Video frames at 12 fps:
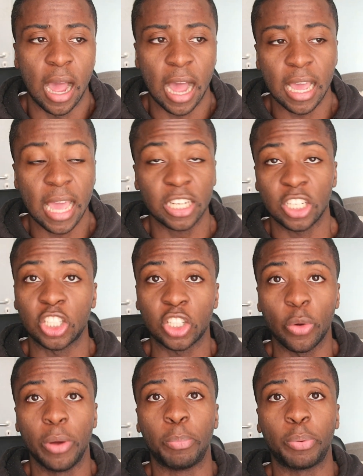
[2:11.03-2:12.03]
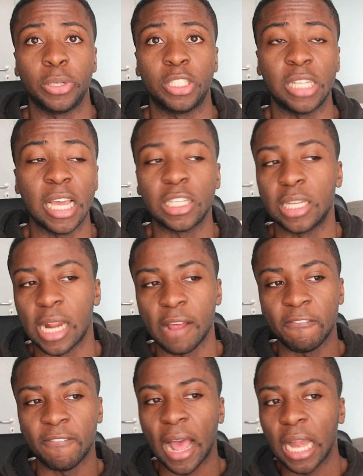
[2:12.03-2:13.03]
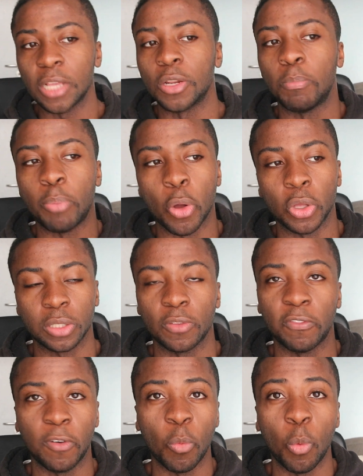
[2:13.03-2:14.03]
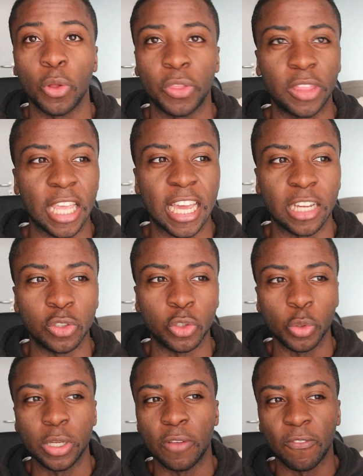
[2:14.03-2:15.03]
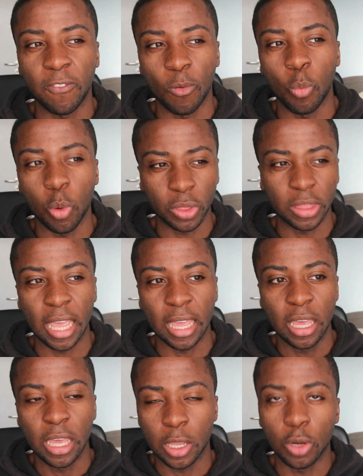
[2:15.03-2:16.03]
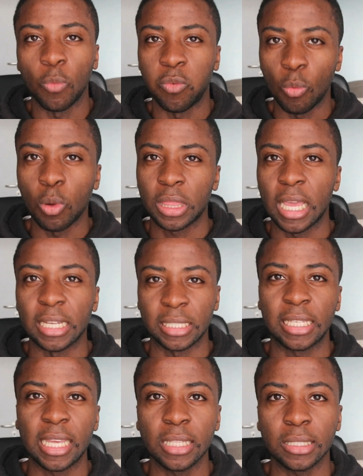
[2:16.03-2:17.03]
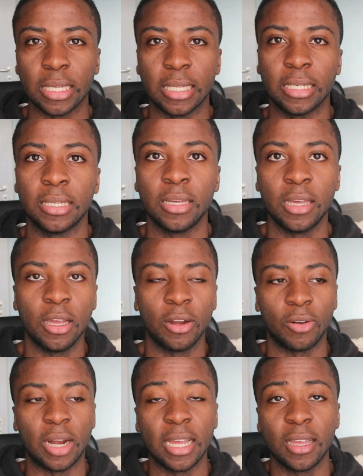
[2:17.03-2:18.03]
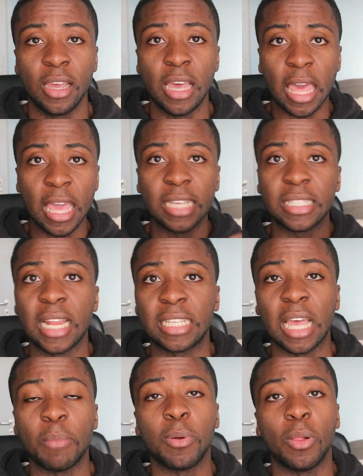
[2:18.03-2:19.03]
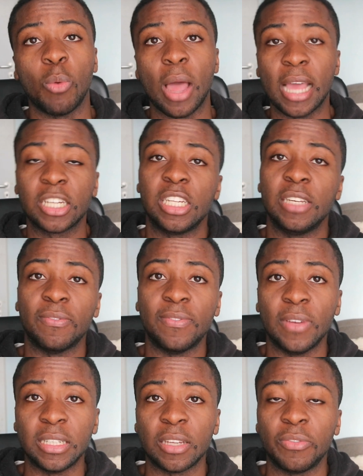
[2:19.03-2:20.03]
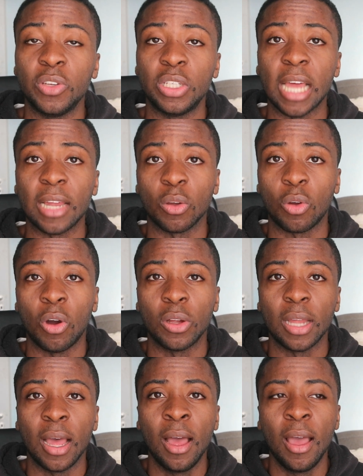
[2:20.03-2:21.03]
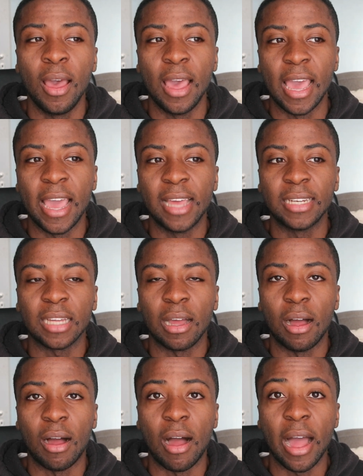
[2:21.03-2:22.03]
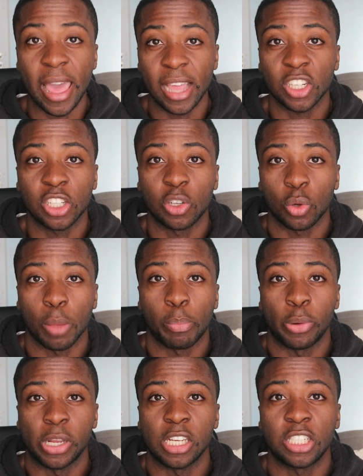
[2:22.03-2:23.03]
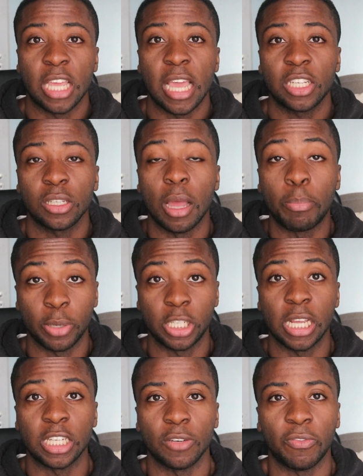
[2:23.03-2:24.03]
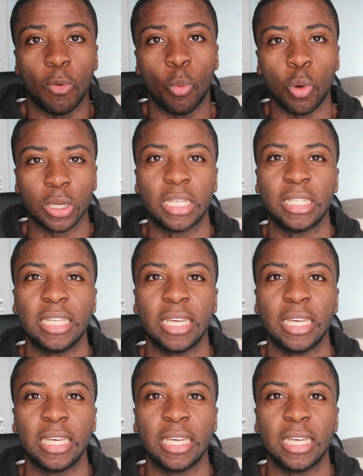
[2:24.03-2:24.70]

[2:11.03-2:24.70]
I actually show appreciation and I value the person for what they are doing and for what they, for what they are skilled in, right? Here's an example where I actually interviewed Dan O'Connor and I actually showed appreciation for what he